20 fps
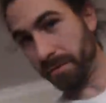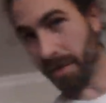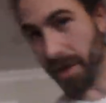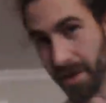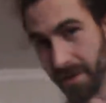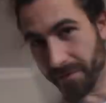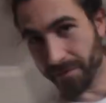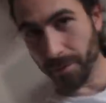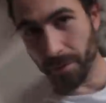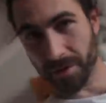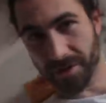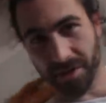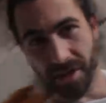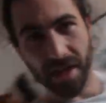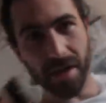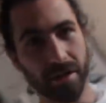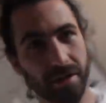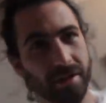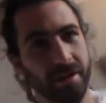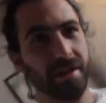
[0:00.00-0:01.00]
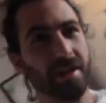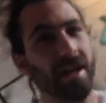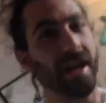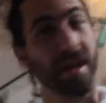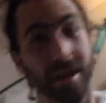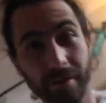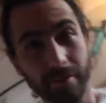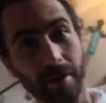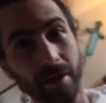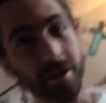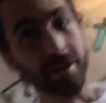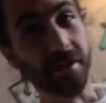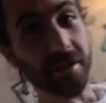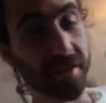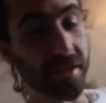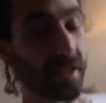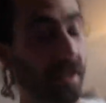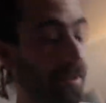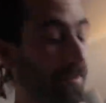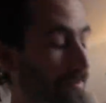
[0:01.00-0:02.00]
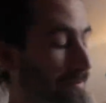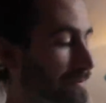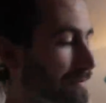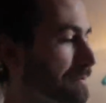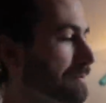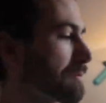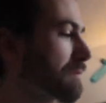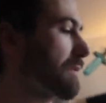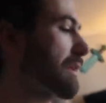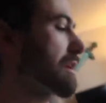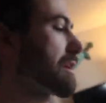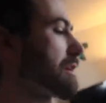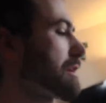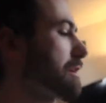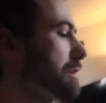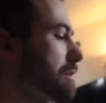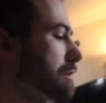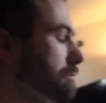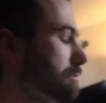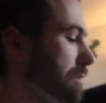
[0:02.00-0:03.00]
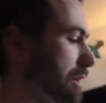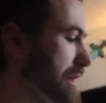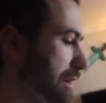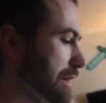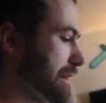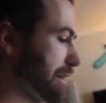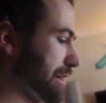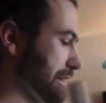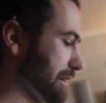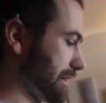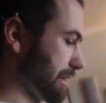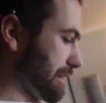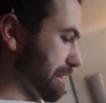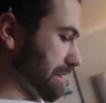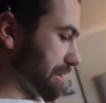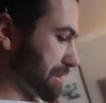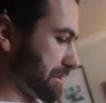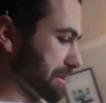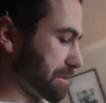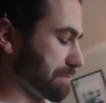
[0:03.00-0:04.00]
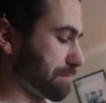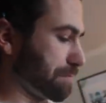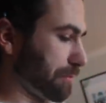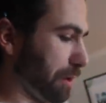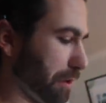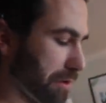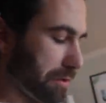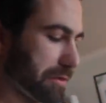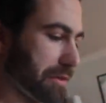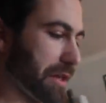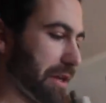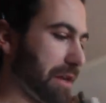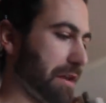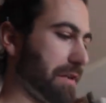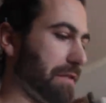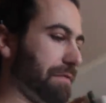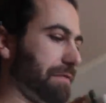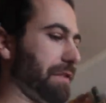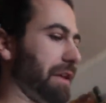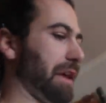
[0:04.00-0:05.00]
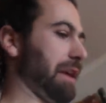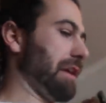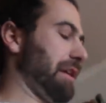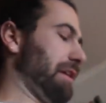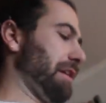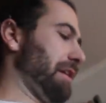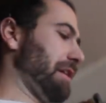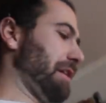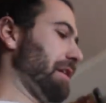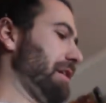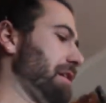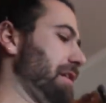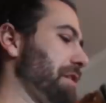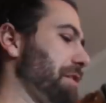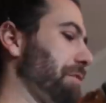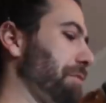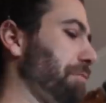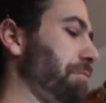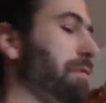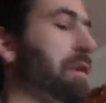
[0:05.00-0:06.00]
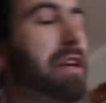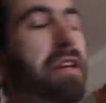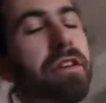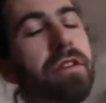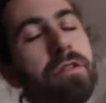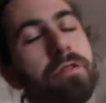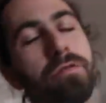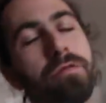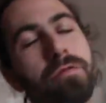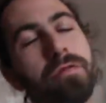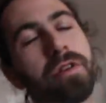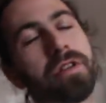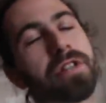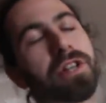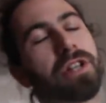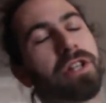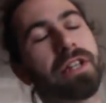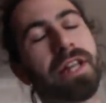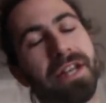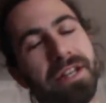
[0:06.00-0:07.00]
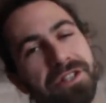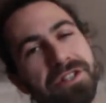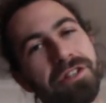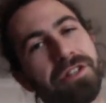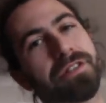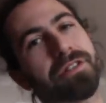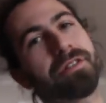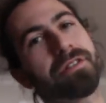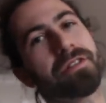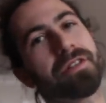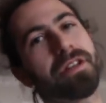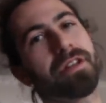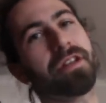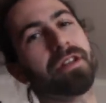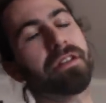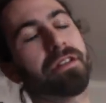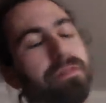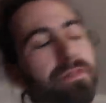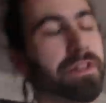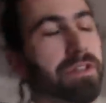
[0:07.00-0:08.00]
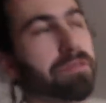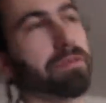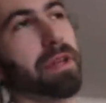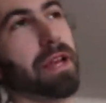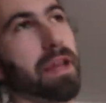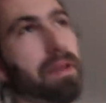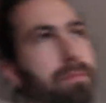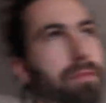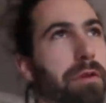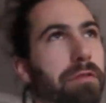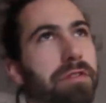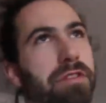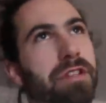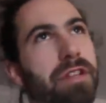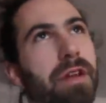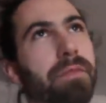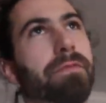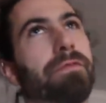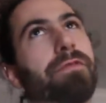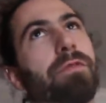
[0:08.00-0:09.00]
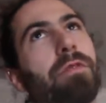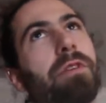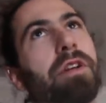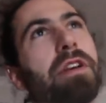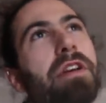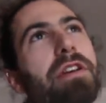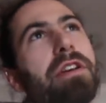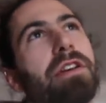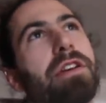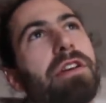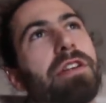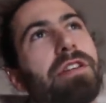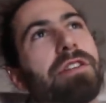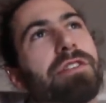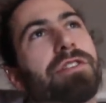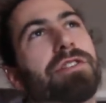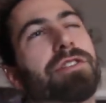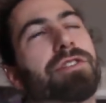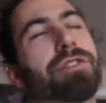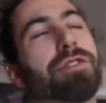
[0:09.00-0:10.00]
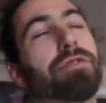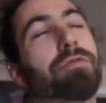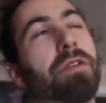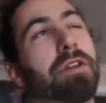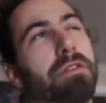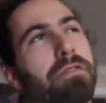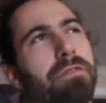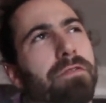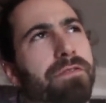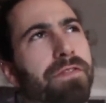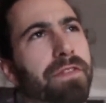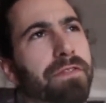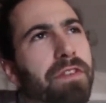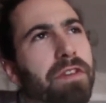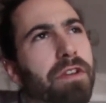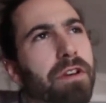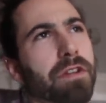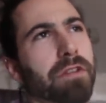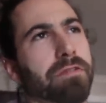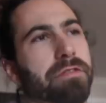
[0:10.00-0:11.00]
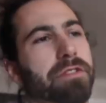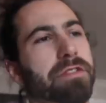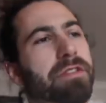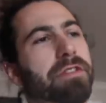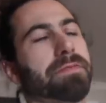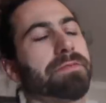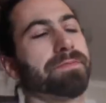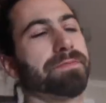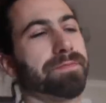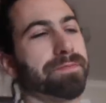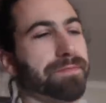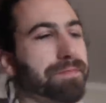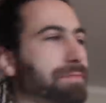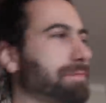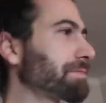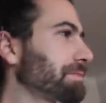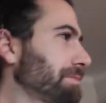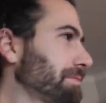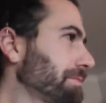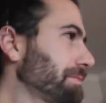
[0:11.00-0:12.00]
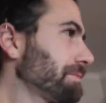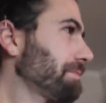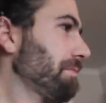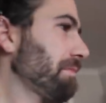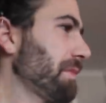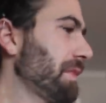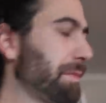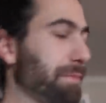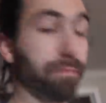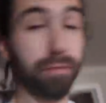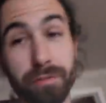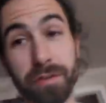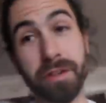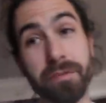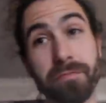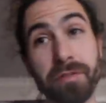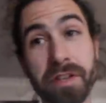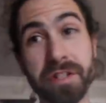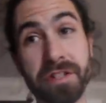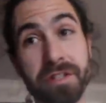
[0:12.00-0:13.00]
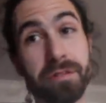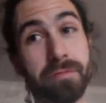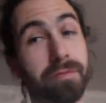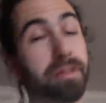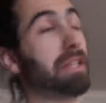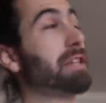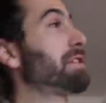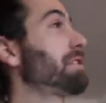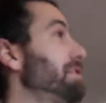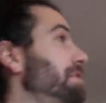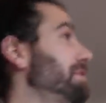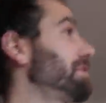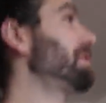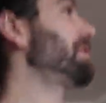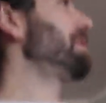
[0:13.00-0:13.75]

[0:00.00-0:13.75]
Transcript: one for sale anywhere in the city was part of a Wii U collection that an individual had posted up for $250. Pretty reasonably